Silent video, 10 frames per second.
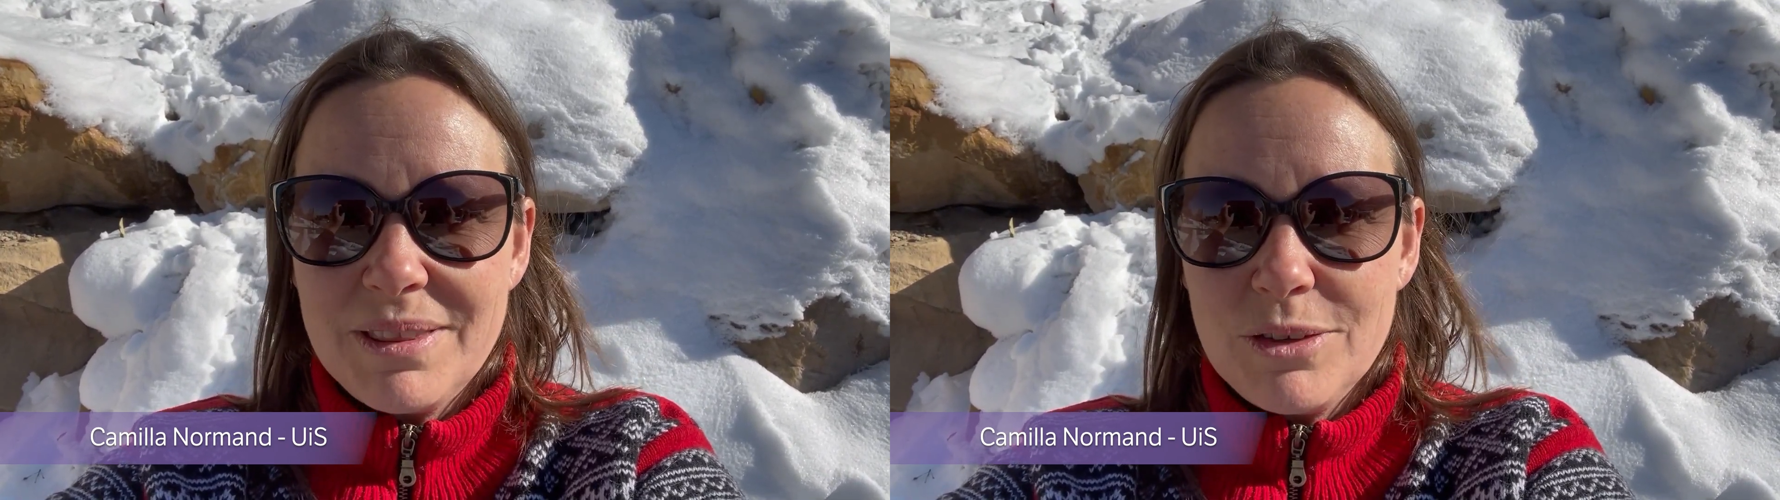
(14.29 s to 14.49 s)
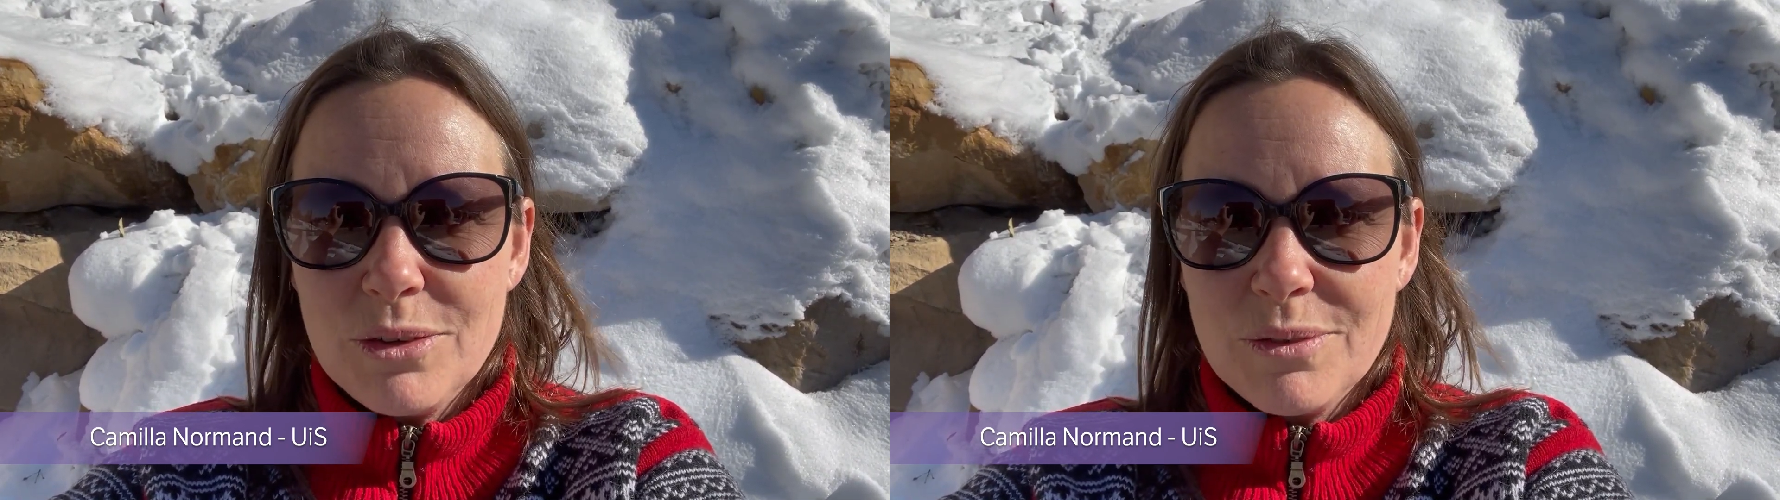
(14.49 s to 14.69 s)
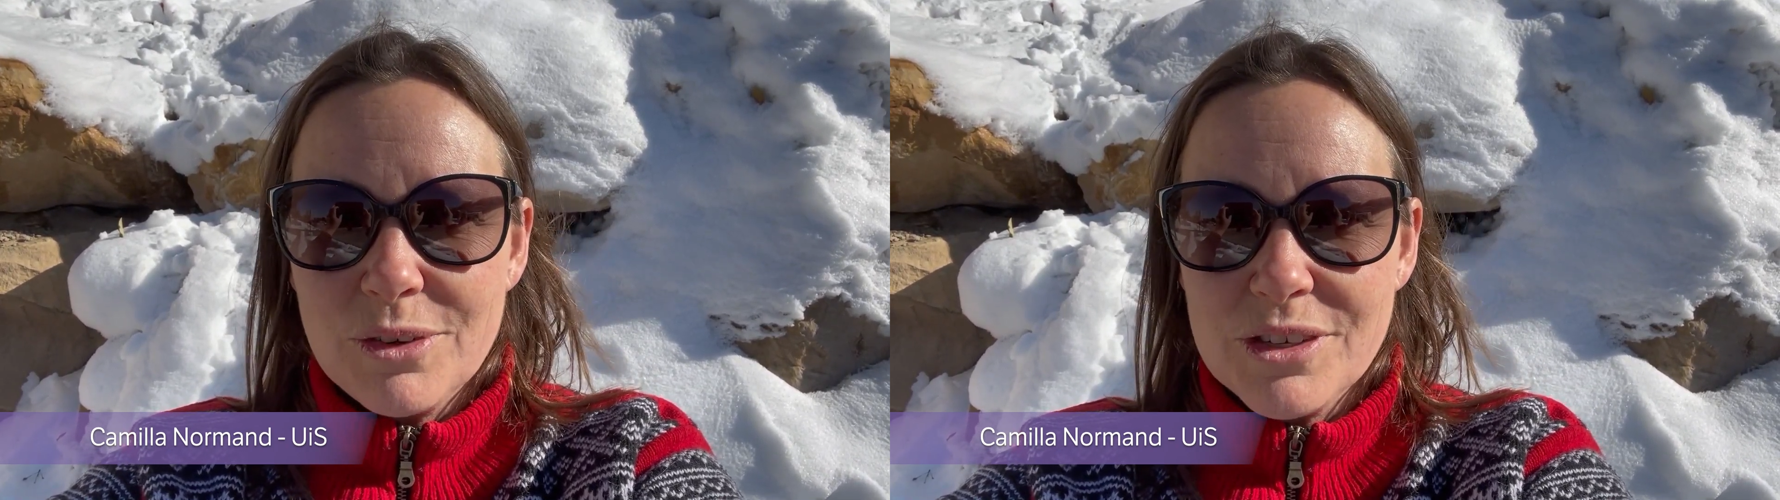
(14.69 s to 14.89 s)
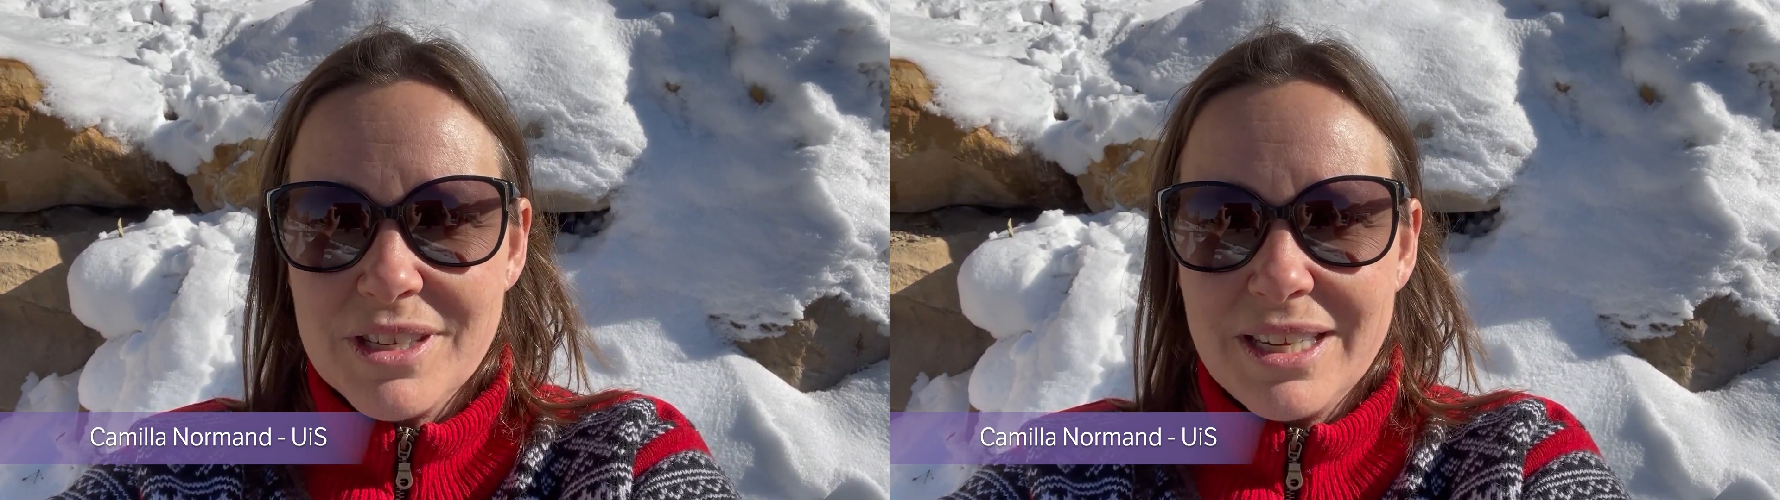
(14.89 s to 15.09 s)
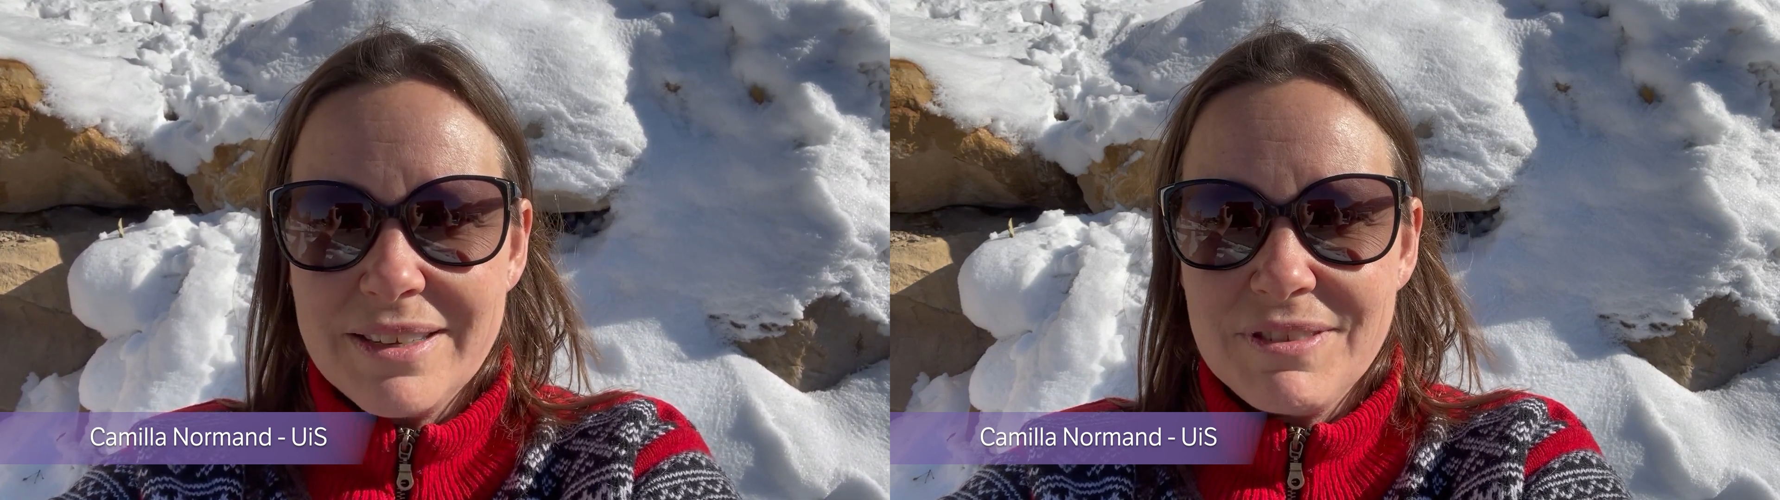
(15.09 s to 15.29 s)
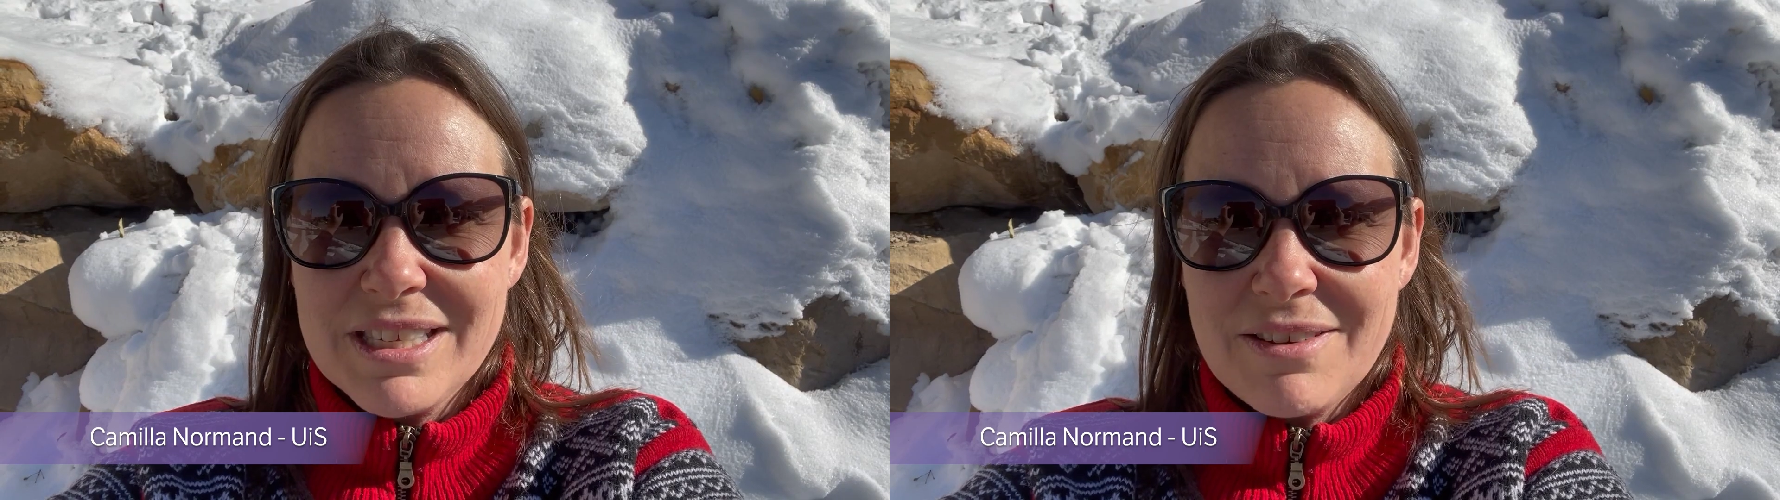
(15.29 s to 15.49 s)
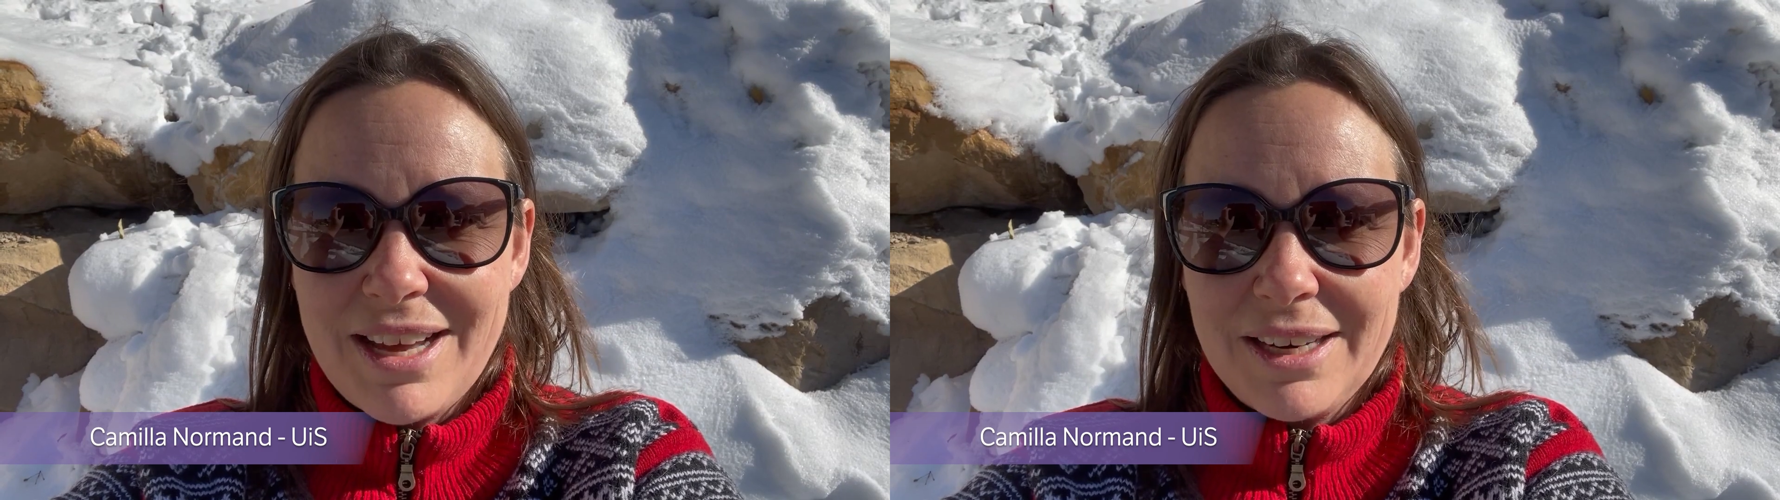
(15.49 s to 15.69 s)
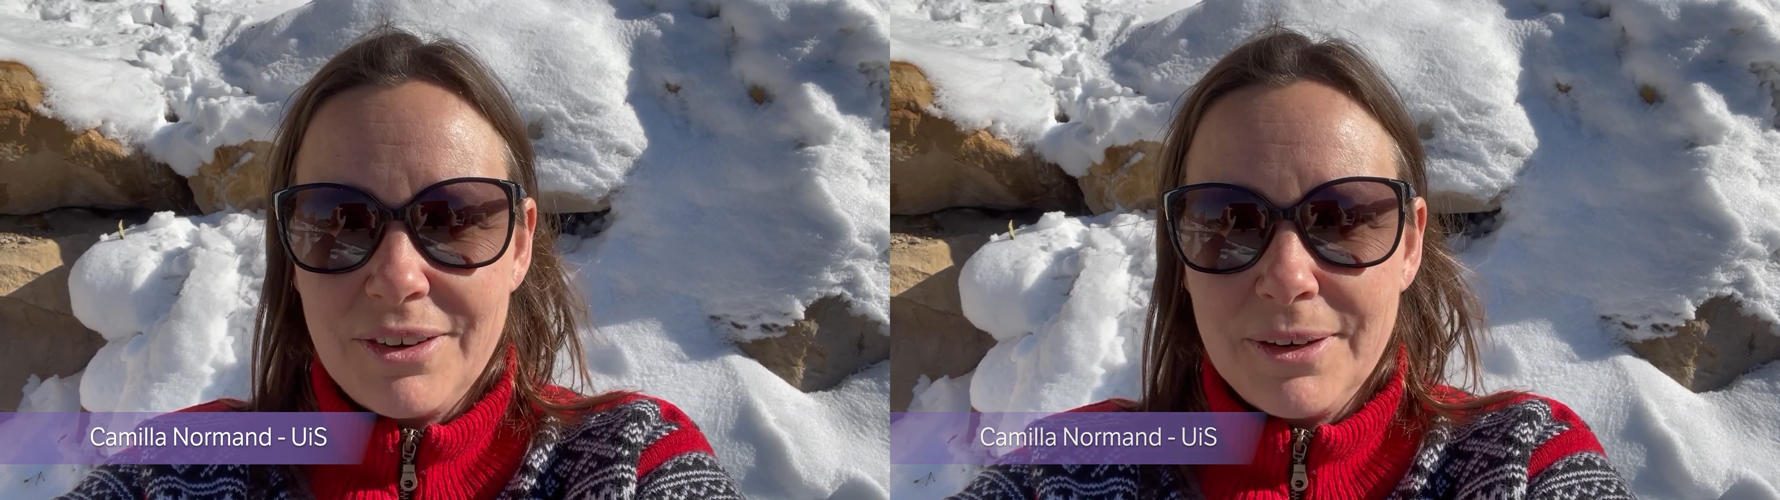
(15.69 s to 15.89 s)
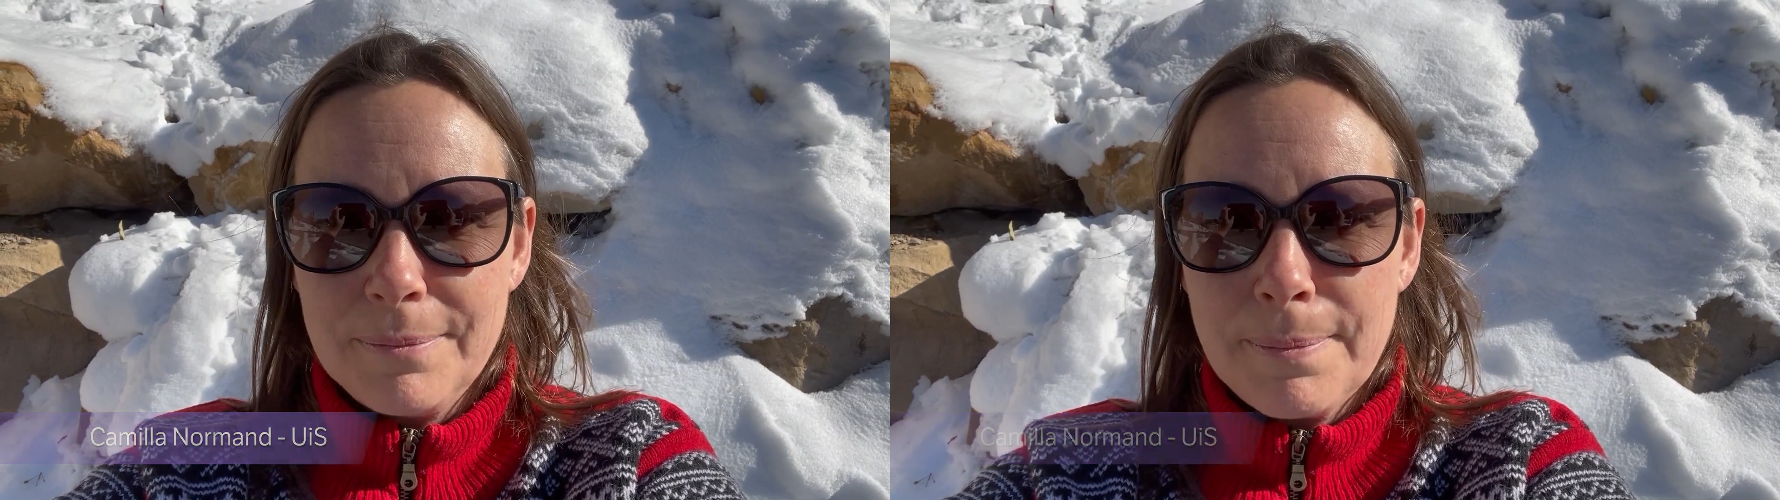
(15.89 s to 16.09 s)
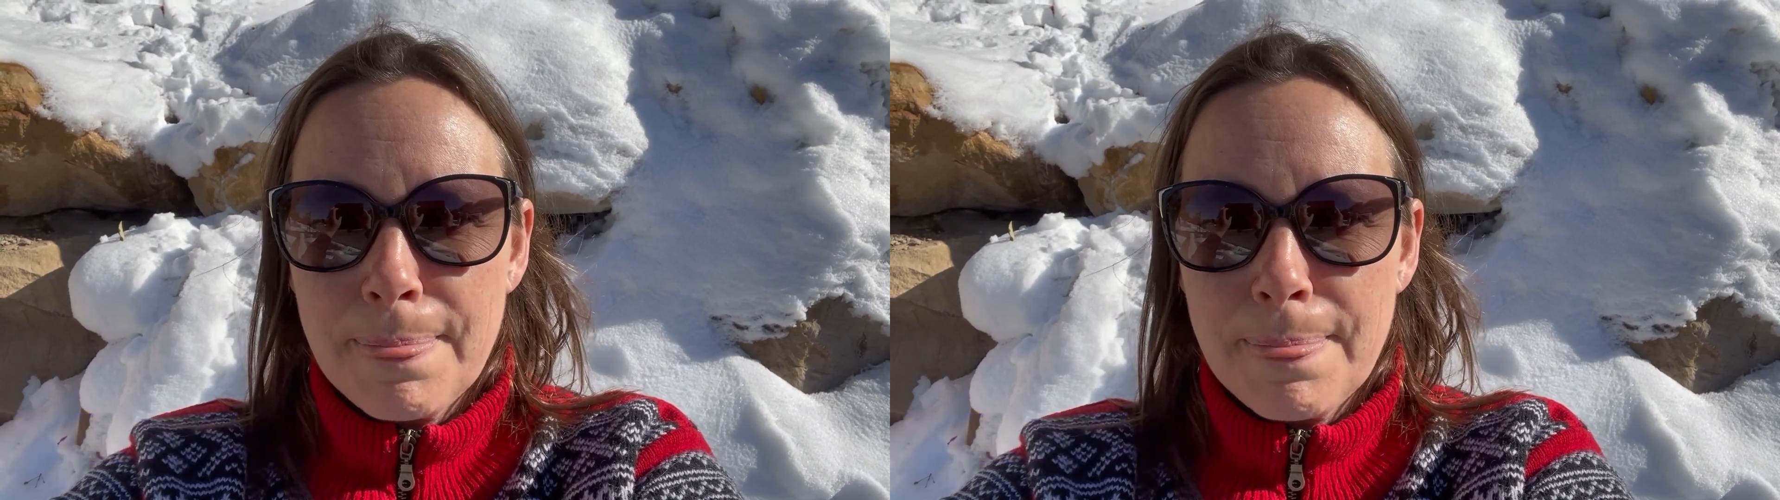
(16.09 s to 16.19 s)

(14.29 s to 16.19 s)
at the University of Stavanger.